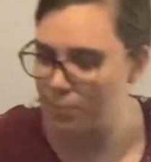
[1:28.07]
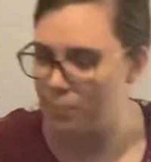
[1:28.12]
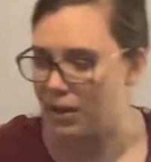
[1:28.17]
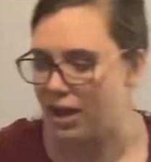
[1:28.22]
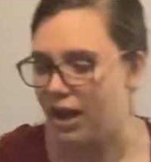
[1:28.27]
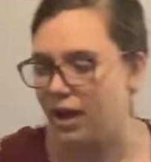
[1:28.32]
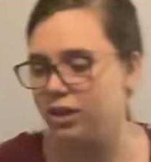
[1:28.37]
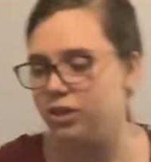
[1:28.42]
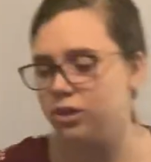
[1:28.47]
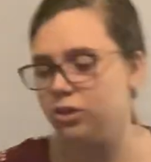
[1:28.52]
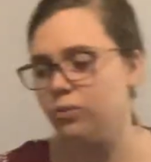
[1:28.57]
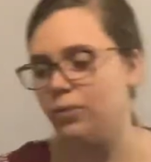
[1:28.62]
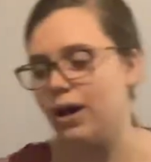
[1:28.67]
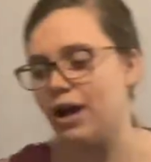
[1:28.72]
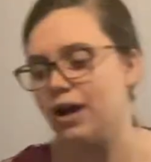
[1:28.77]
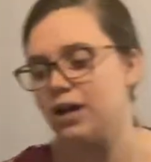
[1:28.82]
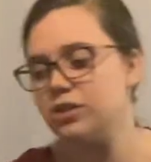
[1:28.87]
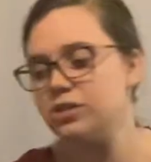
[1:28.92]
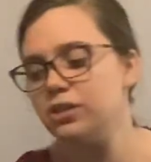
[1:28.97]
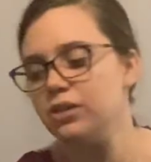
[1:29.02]
back, you
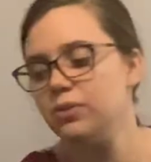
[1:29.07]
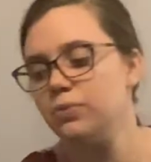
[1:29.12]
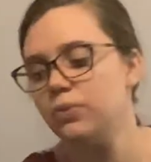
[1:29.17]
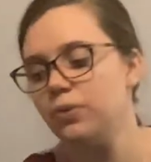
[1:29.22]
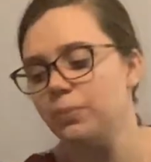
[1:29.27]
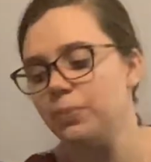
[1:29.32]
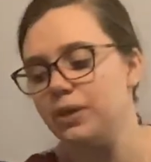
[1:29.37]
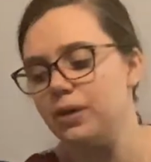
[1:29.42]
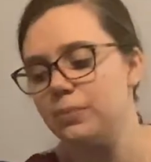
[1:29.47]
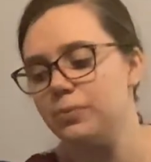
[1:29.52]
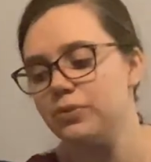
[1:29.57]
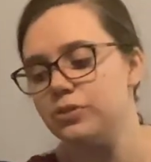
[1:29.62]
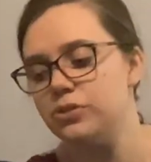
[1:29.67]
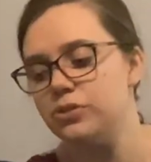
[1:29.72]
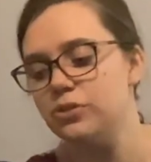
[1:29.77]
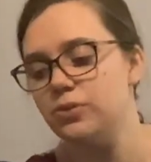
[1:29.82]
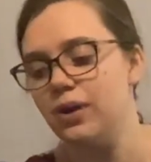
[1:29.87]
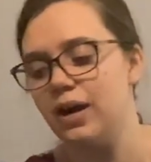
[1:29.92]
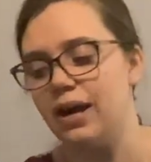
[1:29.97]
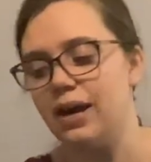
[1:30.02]
actually will be able
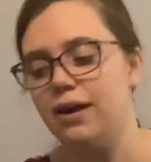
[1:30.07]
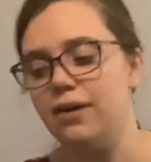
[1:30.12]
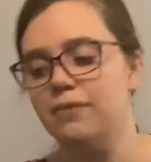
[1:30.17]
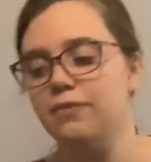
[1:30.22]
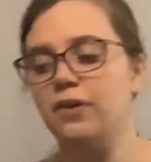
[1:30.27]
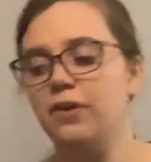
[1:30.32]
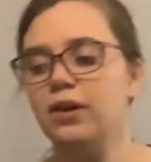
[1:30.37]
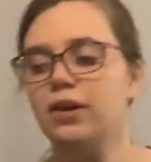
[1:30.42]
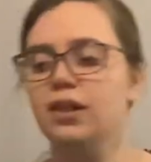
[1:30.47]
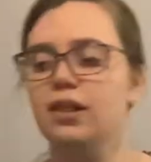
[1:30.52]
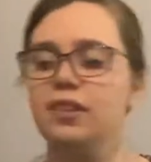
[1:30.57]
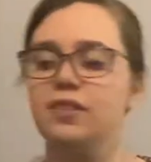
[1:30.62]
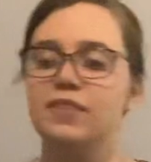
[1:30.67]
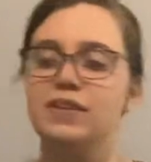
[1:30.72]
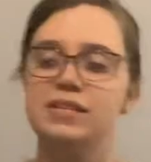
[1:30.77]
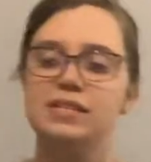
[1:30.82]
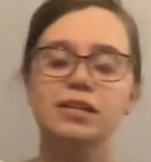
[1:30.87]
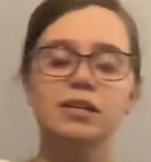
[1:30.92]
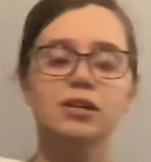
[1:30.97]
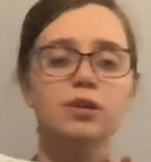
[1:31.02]
to have
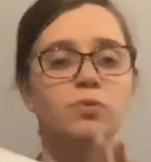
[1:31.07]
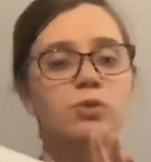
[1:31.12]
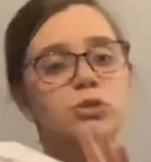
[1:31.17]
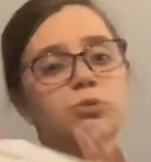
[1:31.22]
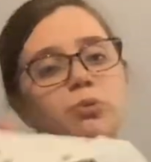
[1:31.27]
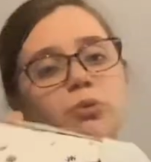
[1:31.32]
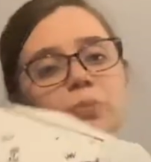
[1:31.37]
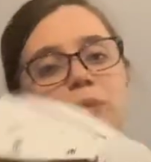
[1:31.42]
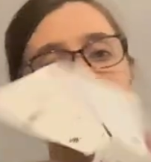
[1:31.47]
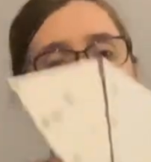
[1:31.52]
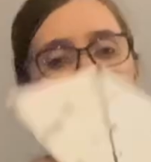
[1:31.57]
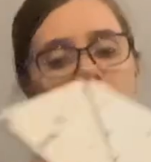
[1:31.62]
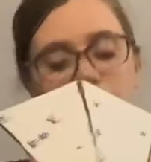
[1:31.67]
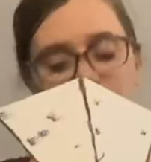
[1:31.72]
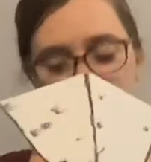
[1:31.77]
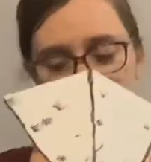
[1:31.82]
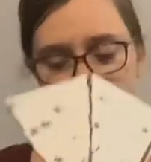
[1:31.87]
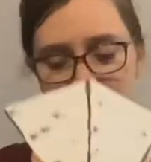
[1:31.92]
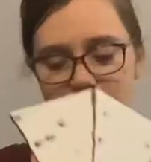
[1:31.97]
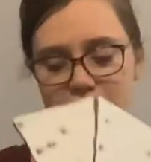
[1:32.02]
this hill, which will be
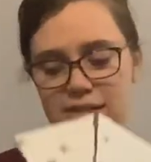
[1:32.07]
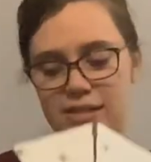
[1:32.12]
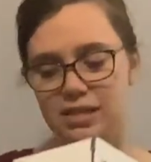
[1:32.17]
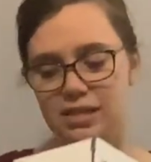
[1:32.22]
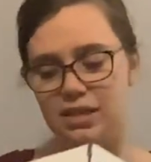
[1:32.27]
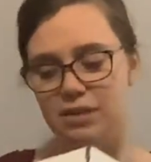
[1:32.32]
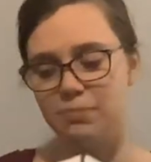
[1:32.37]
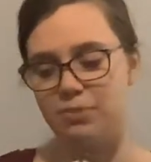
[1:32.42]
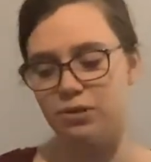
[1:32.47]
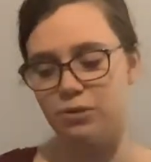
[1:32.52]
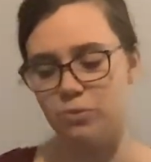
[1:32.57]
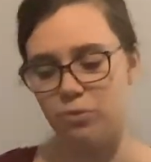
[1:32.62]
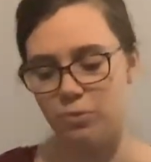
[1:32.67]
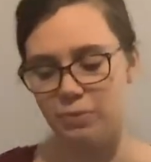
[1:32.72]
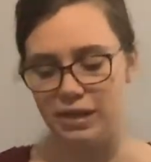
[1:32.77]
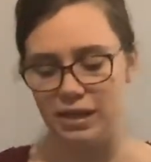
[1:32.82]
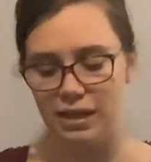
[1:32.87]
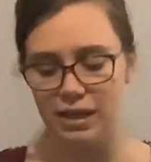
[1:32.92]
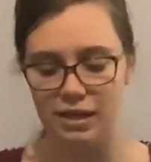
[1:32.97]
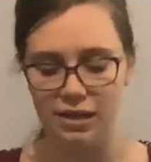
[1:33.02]
utilized in the scene, but it will
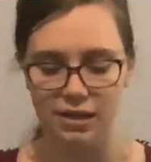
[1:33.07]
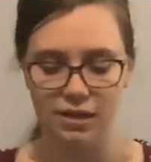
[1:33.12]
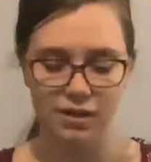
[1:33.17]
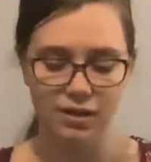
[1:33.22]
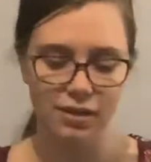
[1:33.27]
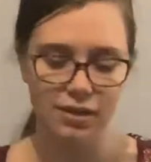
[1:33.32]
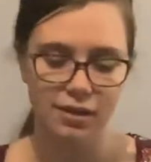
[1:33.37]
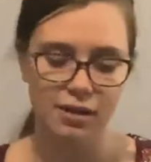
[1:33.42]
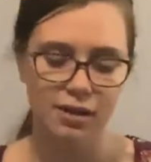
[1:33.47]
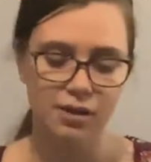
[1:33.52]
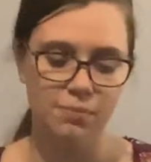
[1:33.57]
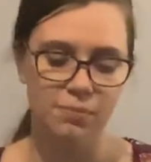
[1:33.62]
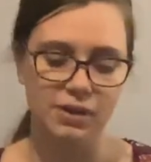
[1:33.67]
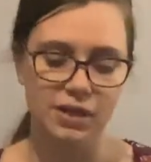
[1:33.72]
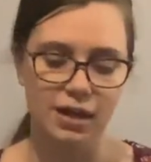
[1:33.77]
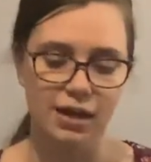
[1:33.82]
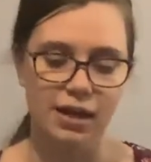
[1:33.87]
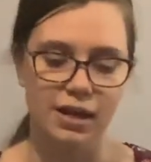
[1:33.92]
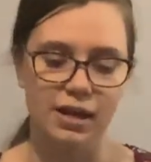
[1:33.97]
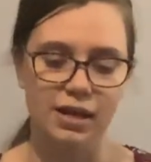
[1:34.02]
be hidden
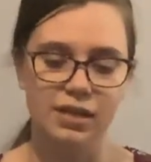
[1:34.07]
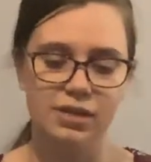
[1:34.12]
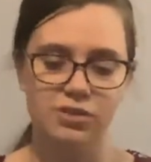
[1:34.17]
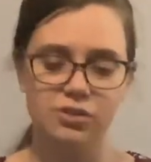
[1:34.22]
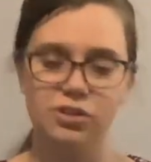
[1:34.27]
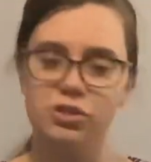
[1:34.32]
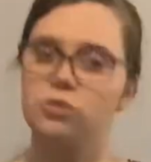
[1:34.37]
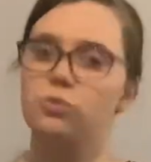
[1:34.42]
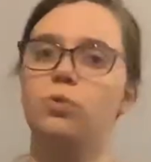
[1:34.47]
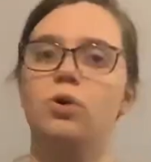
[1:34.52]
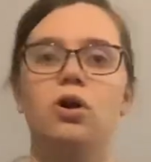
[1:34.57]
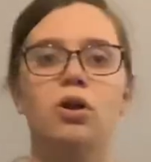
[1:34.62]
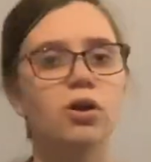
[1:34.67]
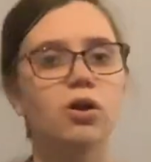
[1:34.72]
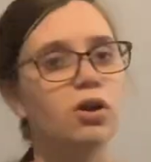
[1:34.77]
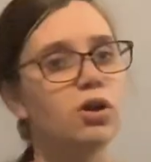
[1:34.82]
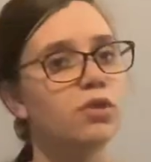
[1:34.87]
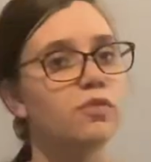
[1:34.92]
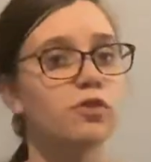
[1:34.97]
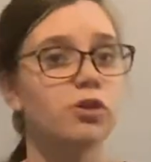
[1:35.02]
behind this
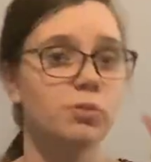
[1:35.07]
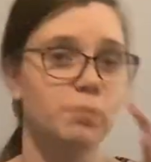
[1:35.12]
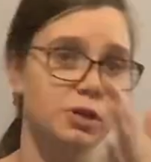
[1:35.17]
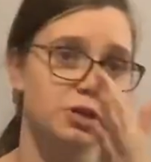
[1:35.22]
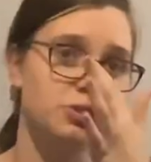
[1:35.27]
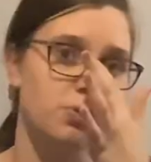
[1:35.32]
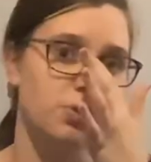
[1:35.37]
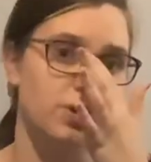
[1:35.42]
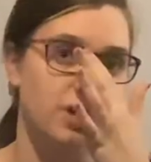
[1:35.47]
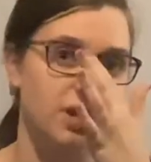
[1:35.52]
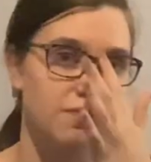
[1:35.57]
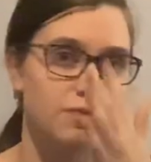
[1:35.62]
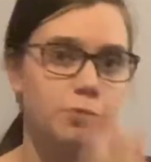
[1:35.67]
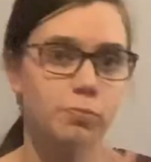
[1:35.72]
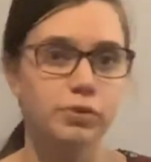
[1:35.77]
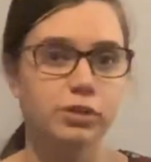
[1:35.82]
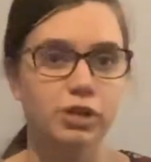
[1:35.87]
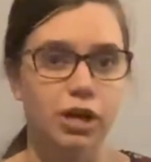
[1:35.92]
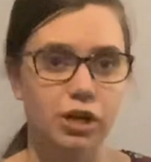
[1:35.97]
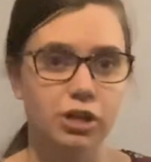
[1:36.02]
wall for a majority of the
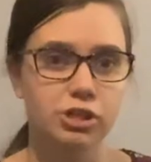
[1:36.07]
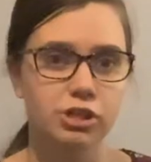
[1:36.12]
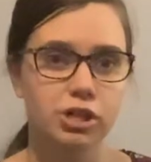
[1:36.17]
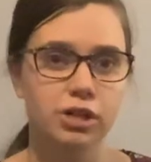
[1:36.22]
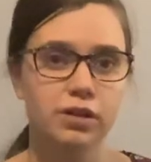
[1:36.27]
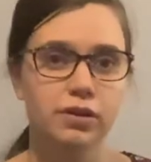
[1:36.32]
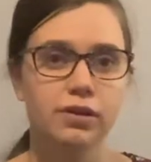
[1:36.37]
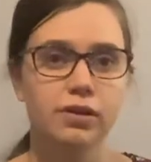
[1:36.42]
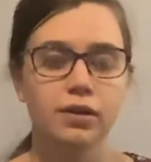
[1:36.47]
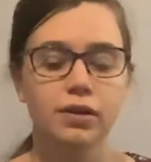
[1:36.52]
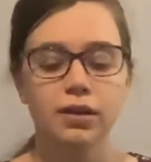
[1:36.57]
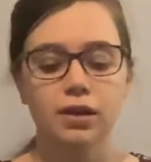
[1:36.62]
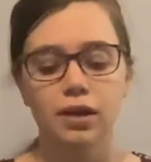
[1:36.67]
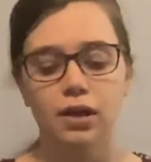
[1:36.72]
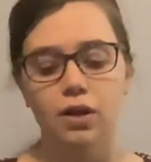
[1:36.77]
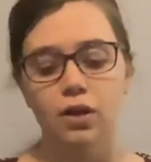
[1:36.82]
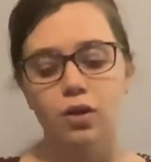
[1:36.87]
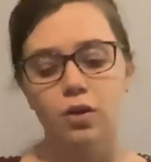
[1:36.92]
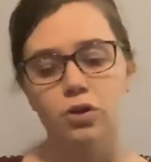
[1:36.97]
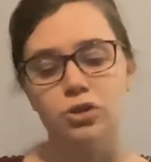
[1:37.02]
production.
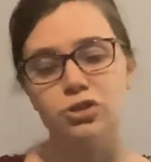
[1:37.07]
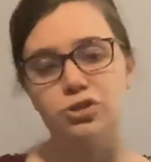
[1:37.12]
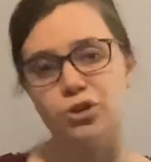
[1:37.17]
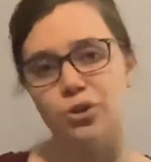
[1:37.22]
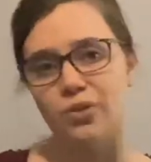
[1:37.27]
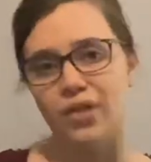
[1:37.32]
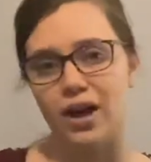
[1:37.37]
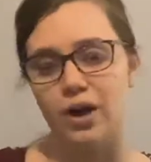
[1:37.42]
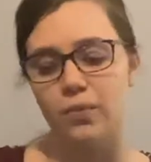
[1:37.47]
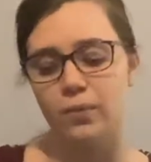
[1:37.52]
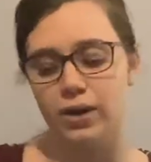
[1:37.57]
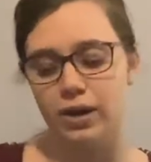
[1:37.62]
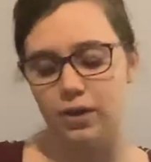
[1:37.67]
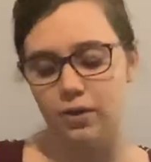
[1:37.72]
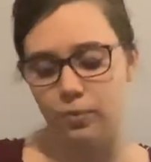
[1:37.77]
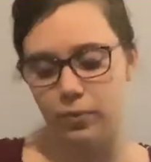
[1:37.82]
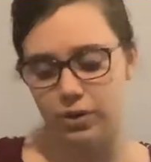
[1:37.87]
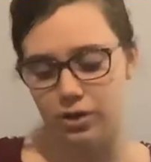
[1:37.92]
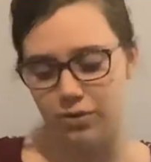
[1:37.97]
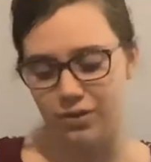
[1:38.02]
So that way
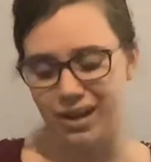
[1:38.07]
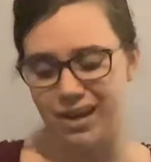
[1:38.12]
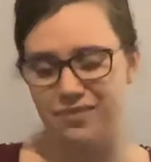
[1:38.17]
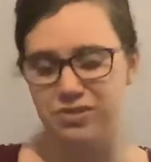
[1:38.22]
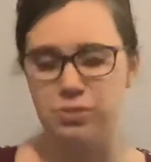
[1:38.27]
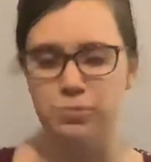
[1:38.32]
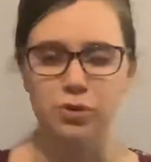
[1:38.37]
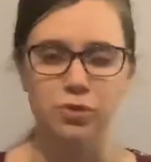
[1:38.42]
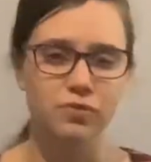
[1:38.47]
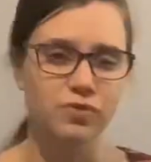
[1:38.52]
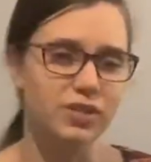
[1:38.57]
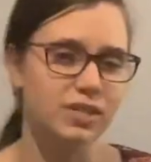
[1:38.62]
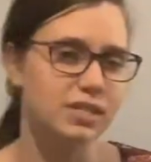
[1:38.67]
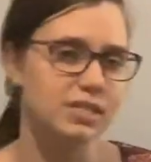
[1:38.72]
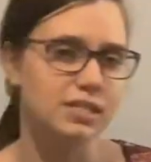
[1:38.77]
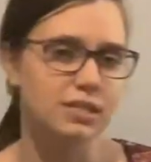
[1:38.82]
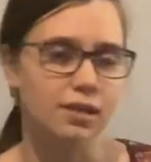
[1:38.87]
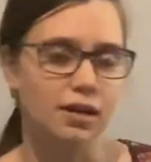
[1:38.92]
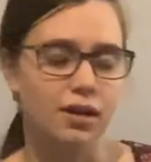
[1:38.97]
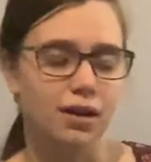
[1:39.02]
we don't have to move
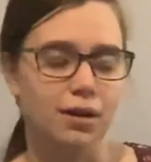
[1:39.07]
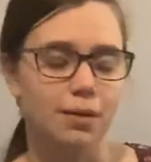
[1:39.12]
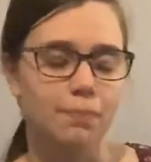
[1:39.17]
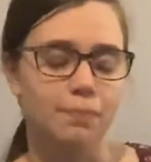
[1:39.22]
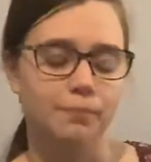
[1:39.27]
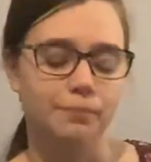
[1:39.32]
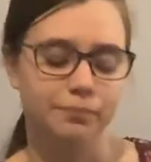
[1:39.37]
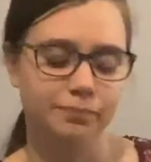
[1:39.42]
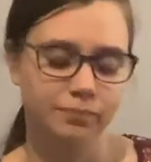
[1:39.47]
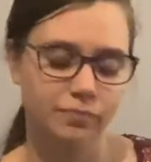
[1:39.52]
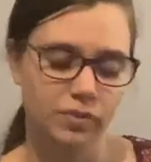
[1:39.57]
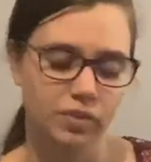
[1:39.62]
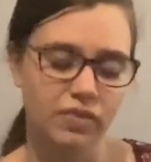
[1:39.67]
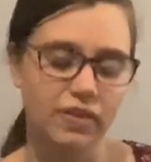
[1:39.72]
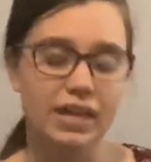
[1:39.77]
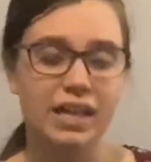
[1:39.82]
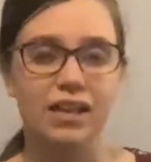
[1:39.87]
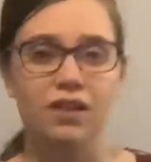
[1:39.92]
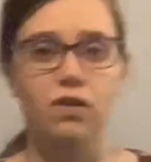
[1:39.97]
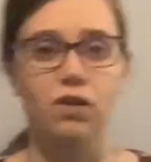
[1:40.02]
this, the
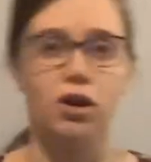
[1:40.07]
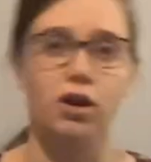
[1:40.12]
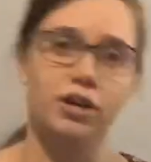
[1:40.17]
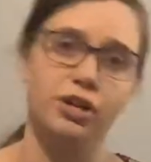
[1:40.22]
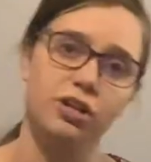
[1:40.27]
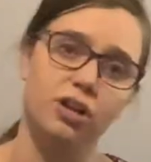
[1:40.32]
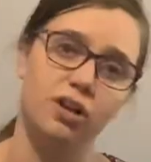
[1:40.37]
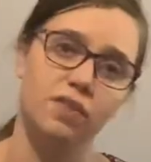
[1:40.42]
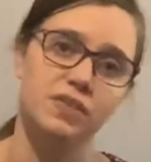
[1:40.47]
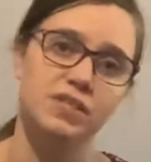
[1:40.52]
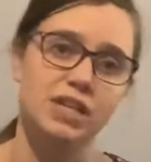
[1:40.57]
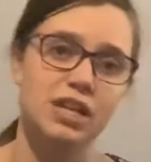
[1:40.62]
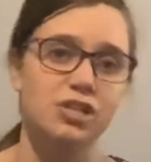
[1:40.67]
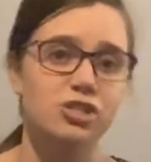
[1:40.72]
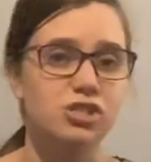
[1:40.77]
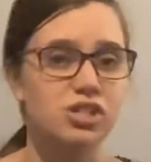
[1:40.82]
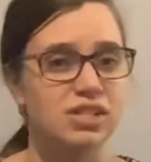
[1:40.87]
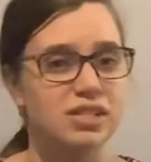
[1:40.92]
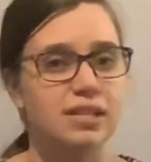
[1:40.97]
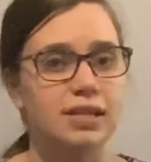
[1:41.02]
hill on and off stage,
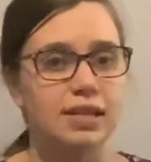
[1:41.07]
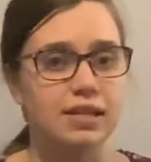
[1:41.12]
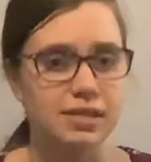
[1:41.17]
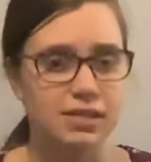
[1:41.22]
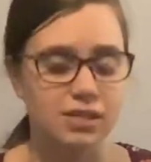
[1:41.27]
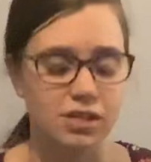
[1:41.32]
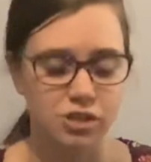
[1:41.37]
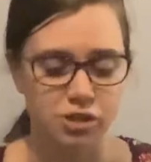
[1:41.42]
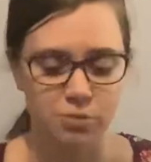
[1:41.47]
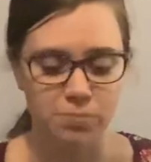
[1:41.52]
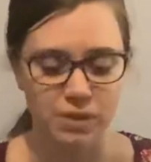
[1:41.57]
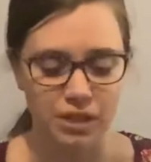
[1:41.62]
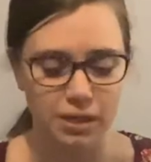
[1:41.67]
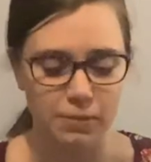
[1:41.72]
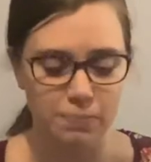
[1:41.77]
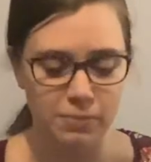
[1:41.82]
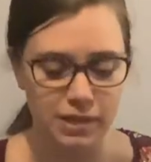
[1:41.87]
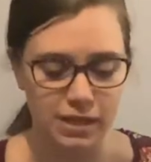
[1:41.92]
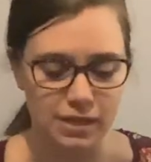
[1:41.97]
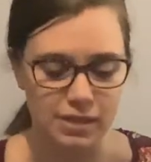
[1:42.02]
since it is such a
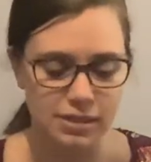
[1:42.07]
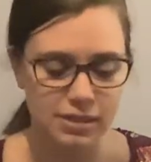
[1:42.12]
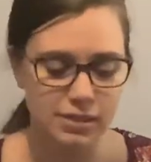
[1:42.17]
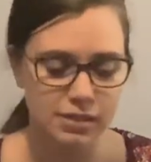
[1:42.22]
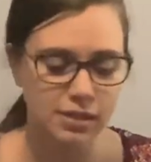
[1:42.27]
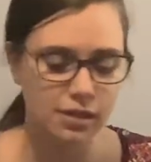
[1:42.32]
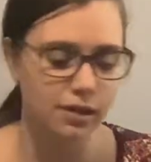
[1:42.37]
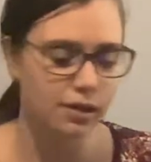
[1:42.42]
big piece.